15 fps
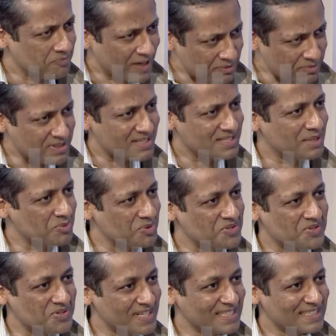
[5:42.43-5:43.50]
let me just
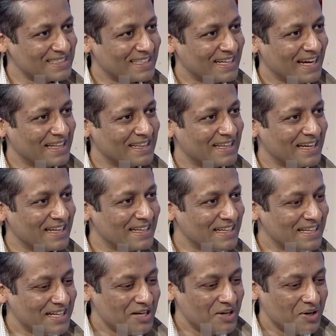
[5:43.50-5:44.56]
demonstrate okay and please then do.